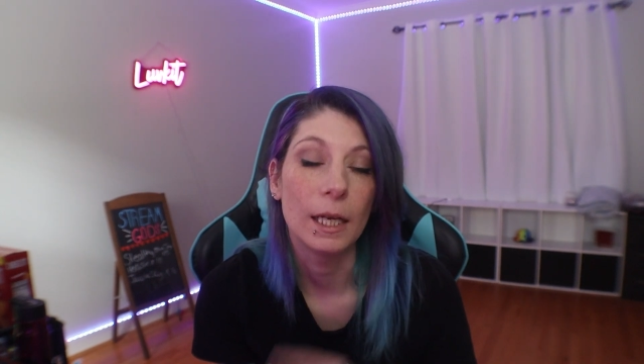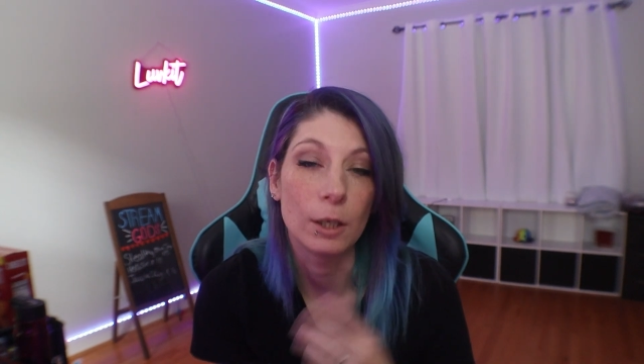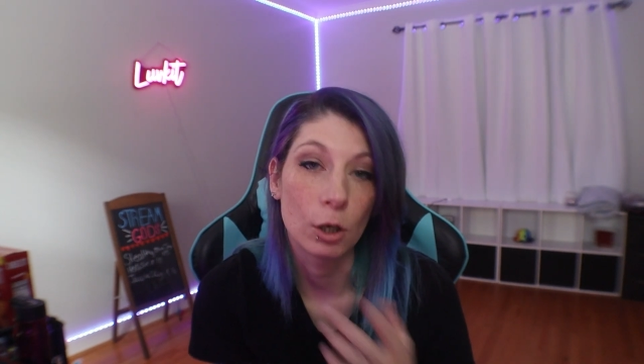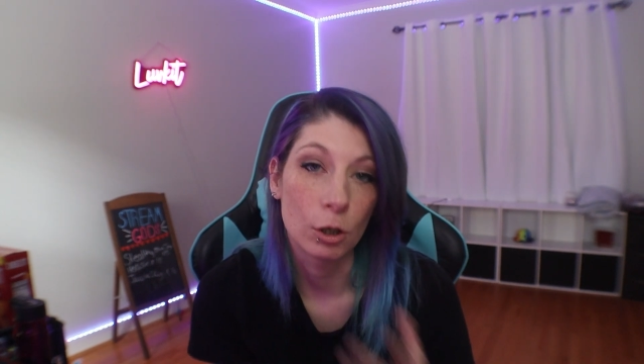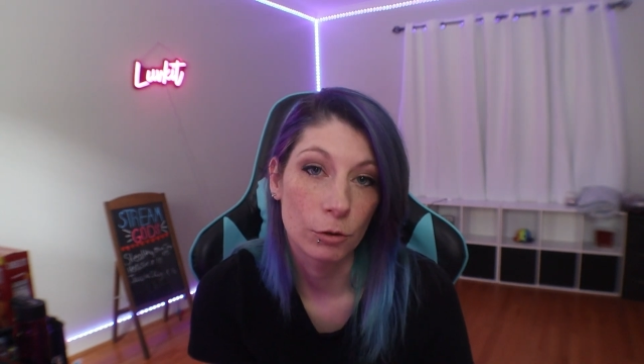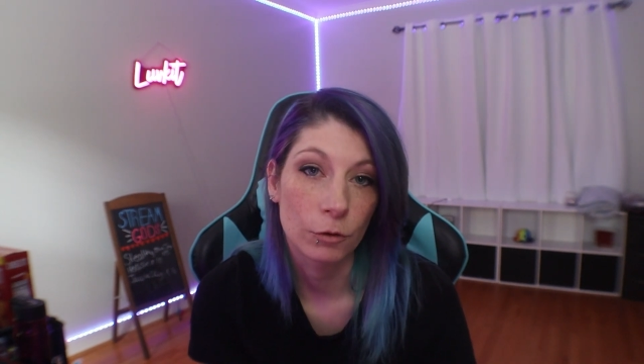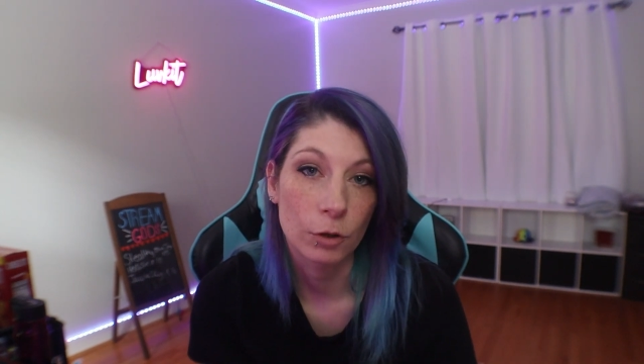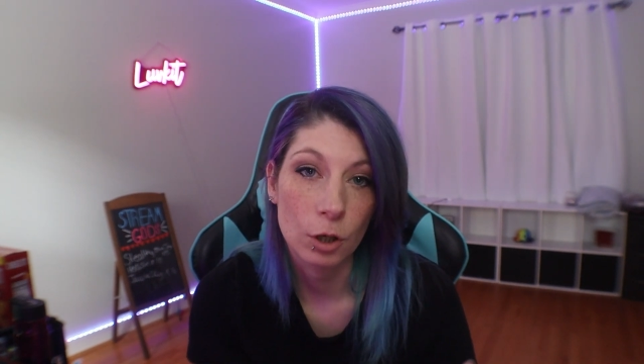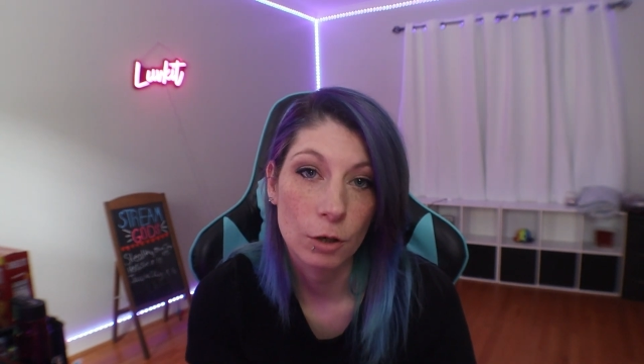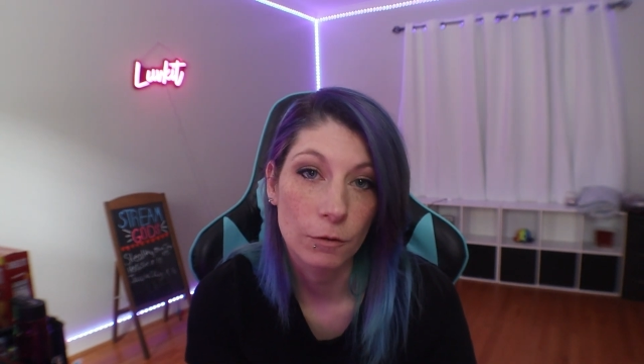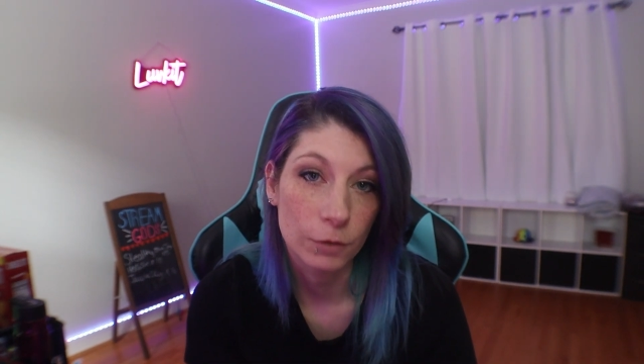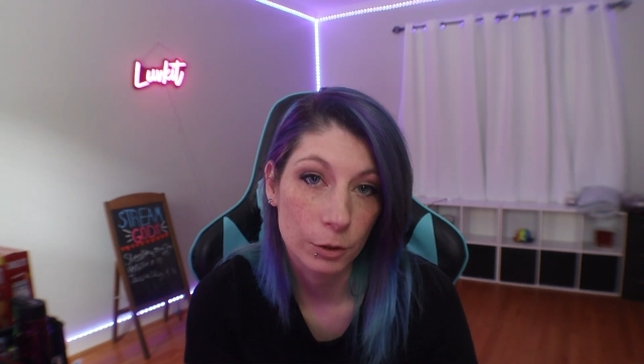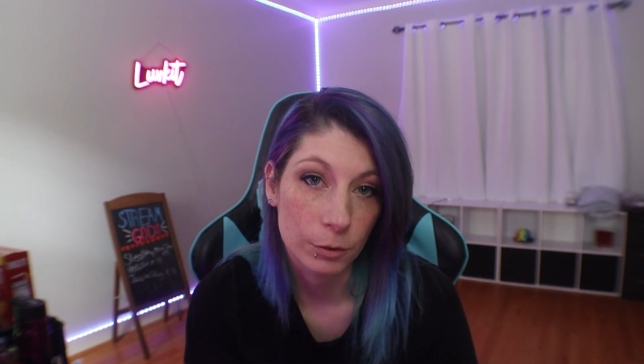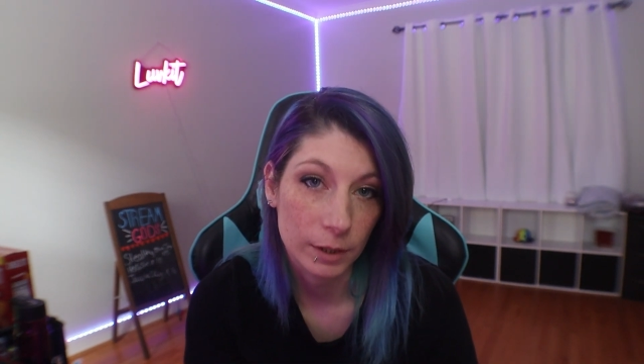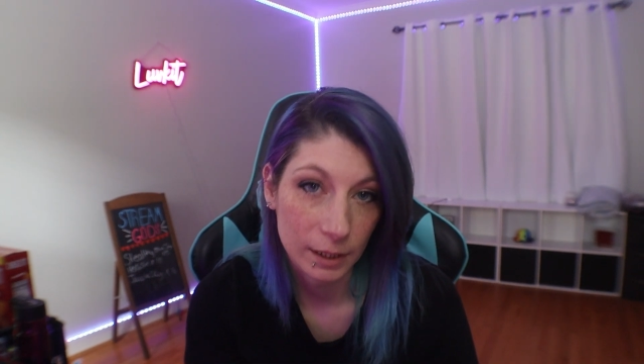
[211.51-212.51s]
and overall
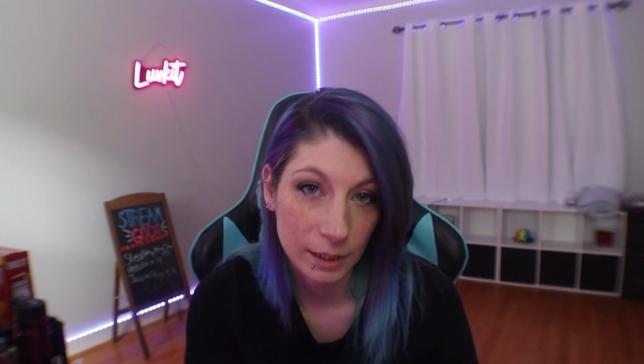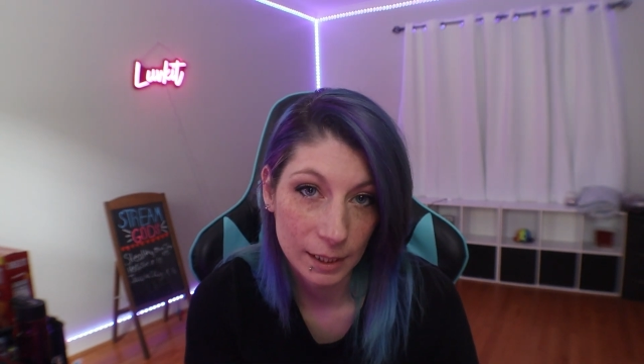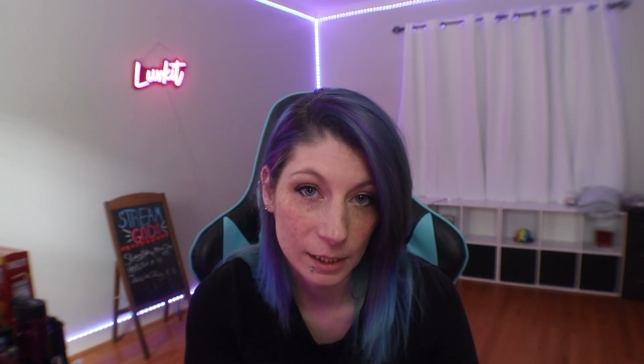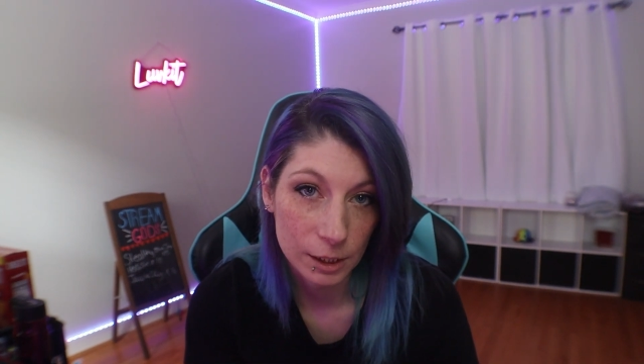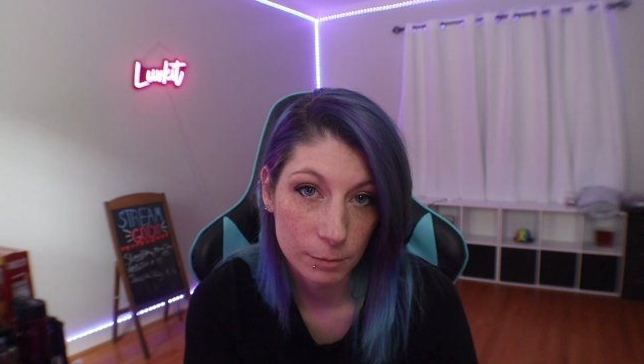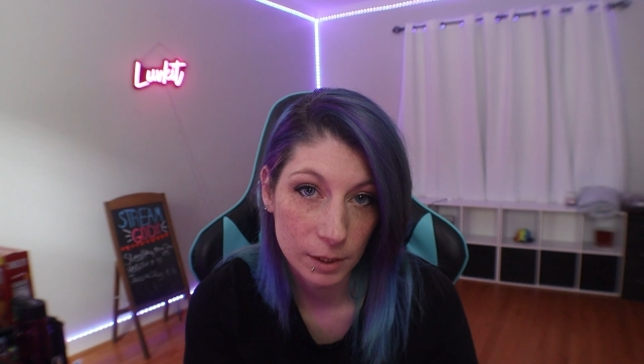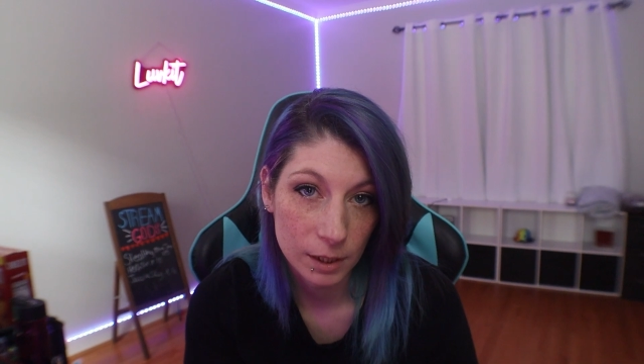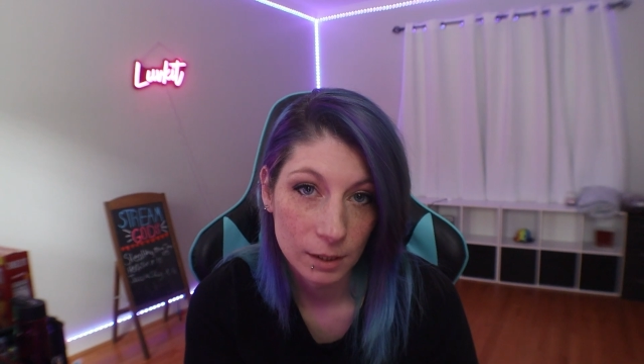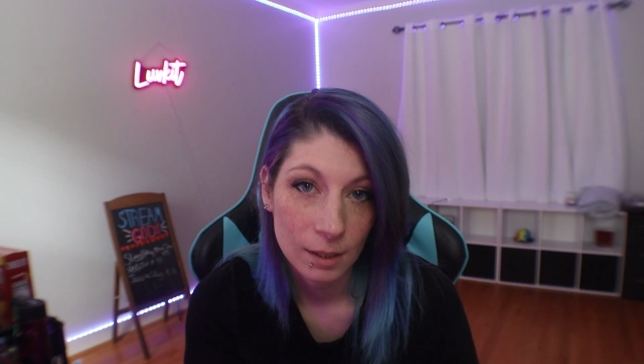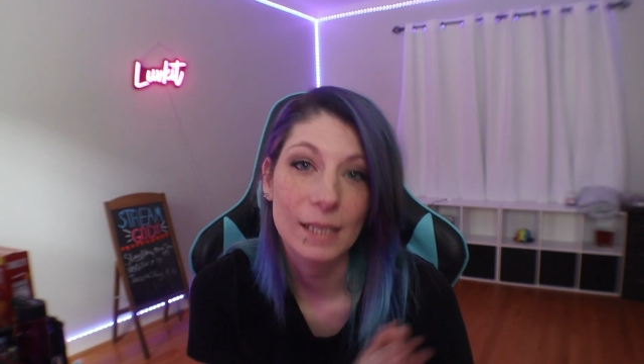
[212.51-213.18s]
viewer engagement.